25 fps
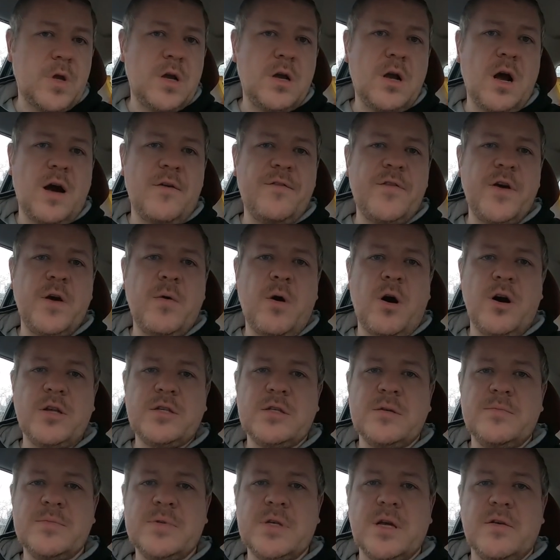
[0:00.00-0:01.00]
Got a few
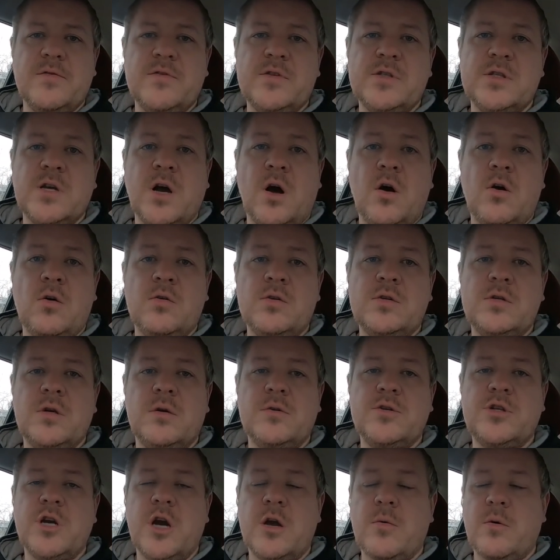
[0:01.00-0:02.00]
items that have sold, so
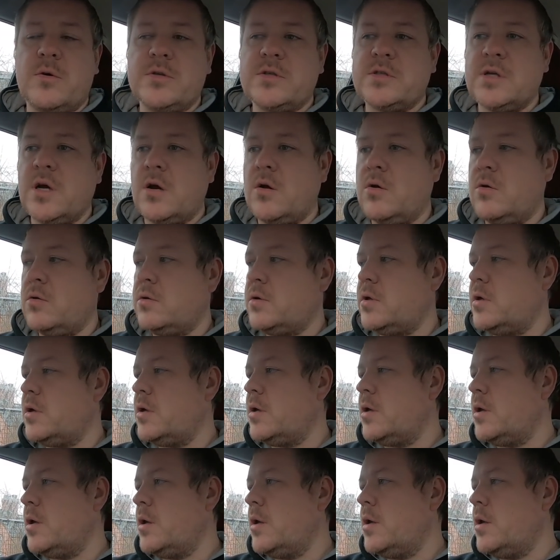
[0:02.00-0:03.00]
I'll show you what's sold.
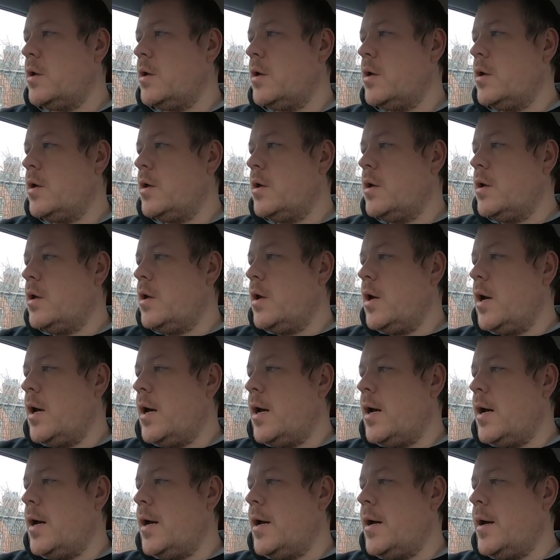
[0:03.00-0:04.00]

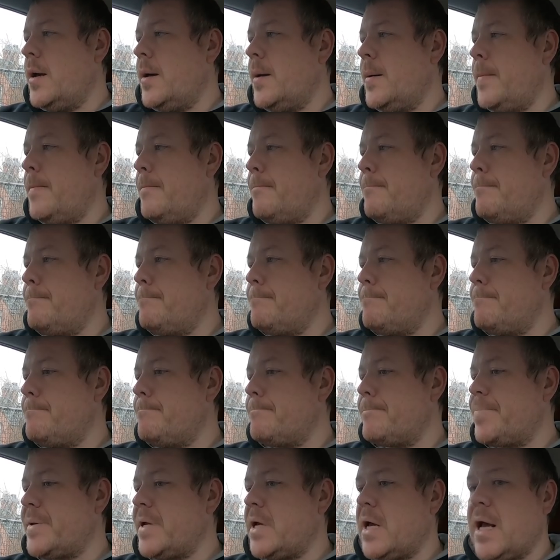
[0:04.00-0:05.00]
Um,
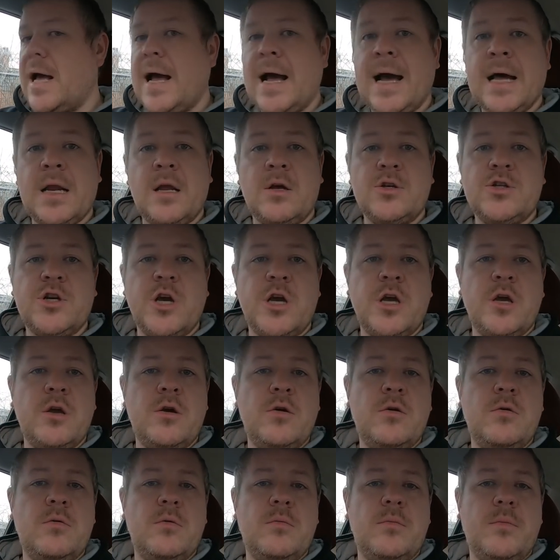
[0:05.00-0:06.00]
and I'll show
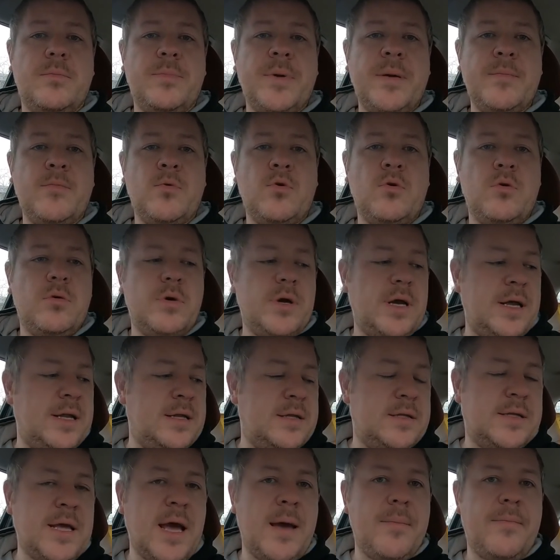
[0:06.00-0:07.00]
you a bit more
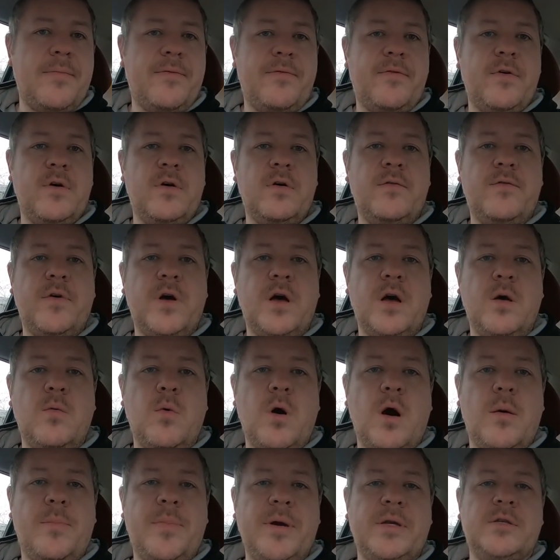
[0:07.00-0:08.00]
in depth of uh,
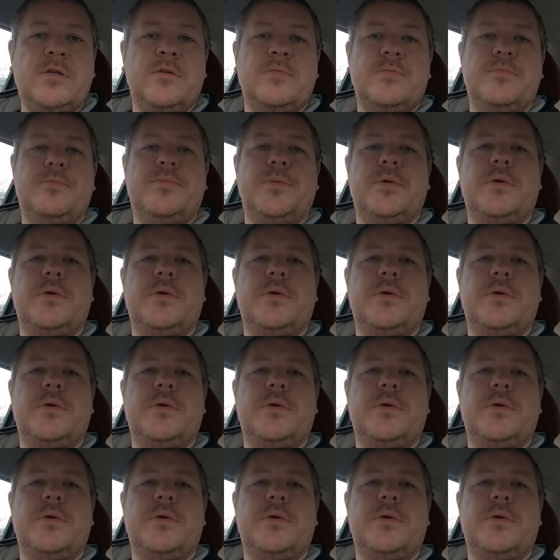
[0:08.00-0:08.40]
what I picked up